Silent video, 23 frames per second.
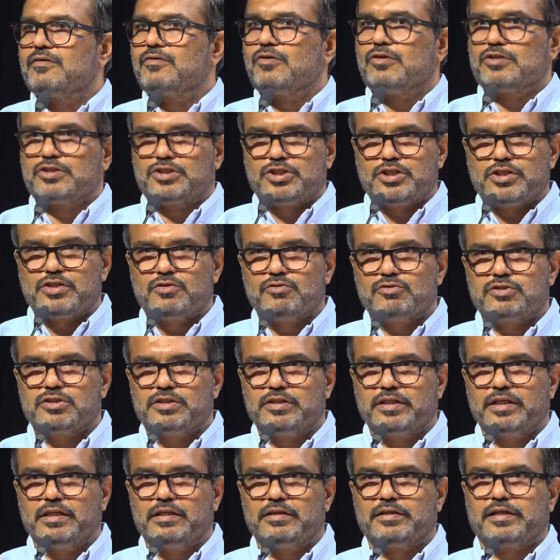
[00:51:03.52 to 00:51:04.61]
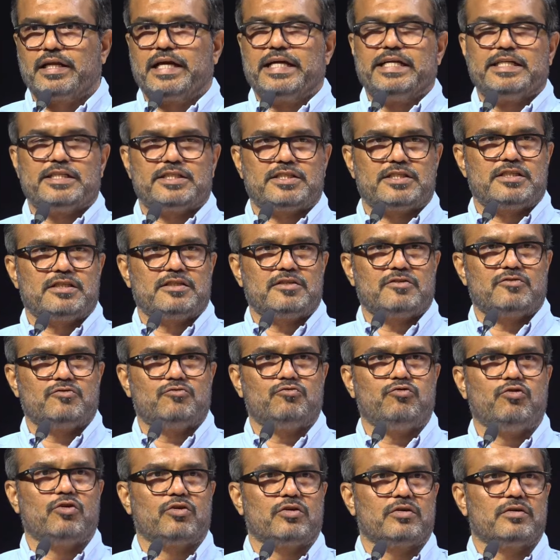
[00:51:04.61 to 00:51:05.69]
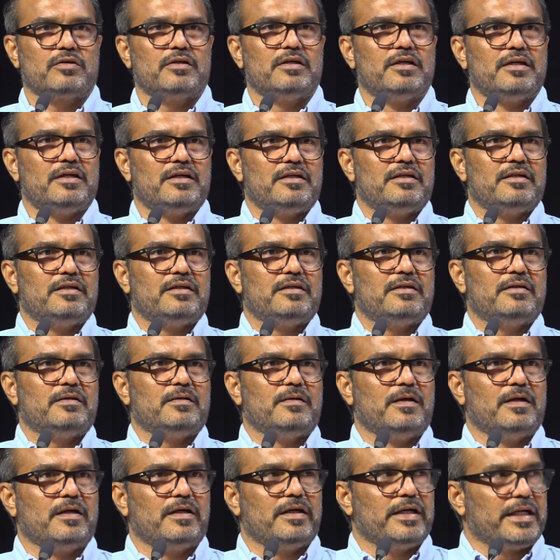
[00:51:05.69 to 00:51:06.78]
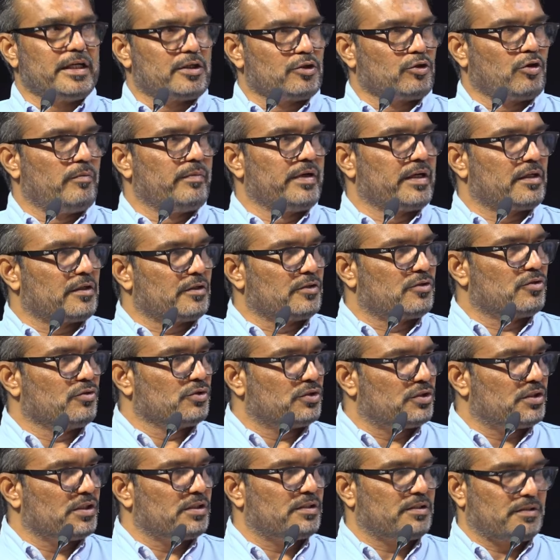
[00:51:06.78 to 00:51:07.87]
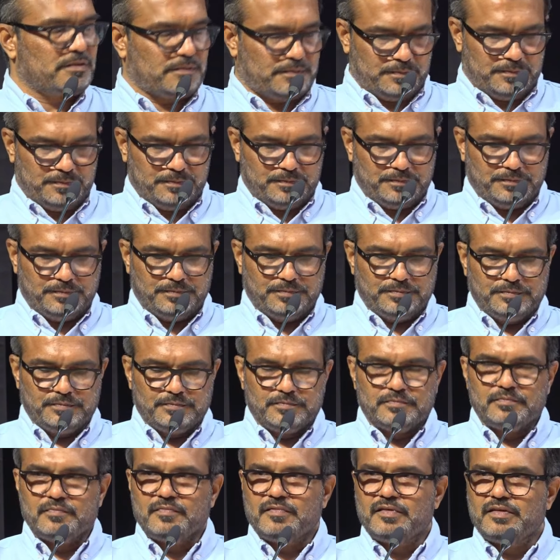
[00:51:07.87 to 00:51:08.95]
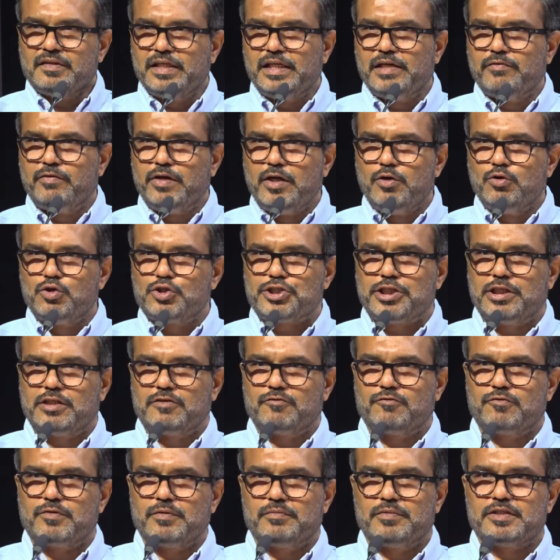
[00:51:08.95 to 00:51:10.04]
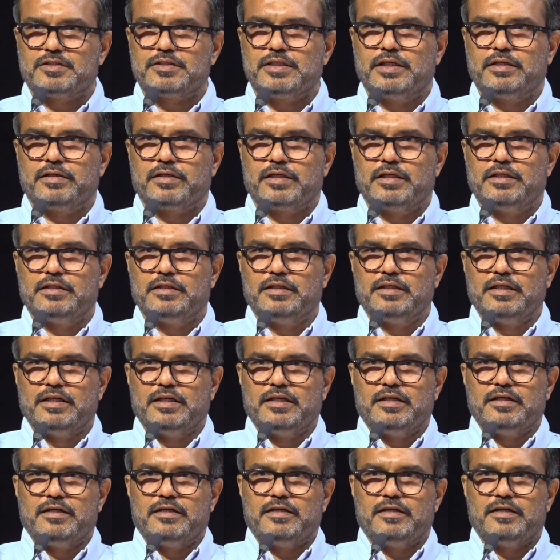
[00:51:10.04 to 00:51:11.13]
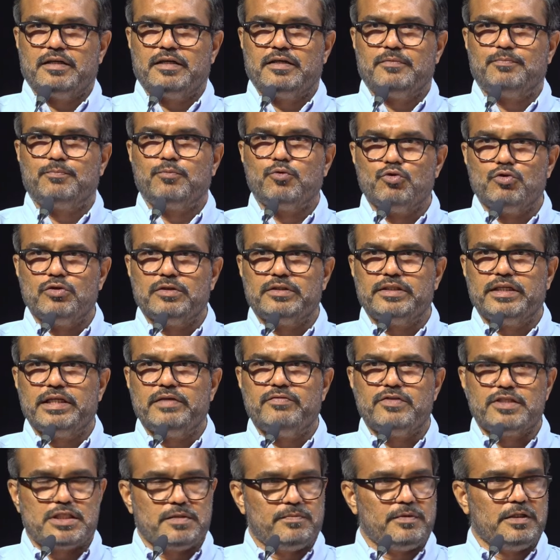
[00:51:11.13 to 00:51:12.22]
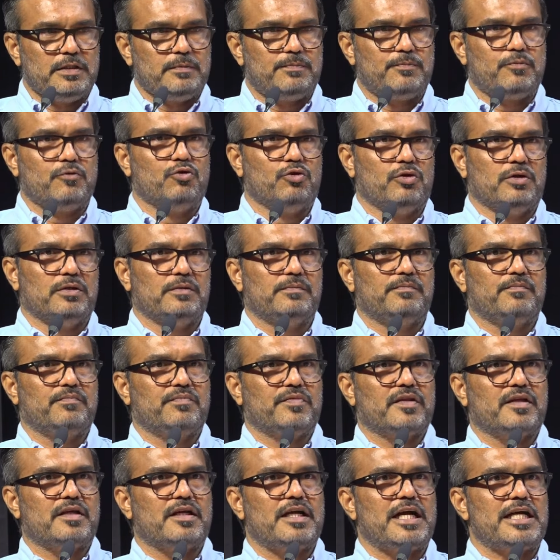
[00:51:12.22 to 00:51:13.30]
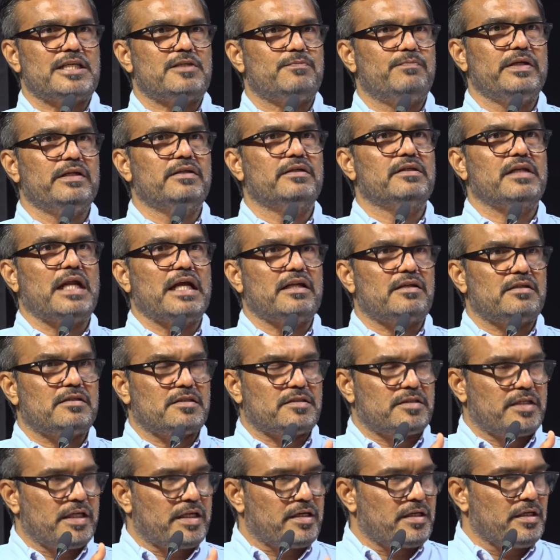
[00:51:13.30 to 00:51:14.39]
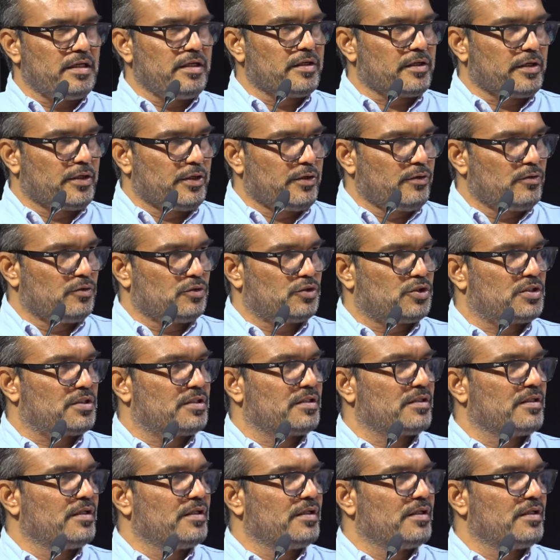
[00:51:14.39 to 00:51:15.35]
constitutional rights for economic resources. The devolution from the central pool, the divisible pool, has been drastically reduced,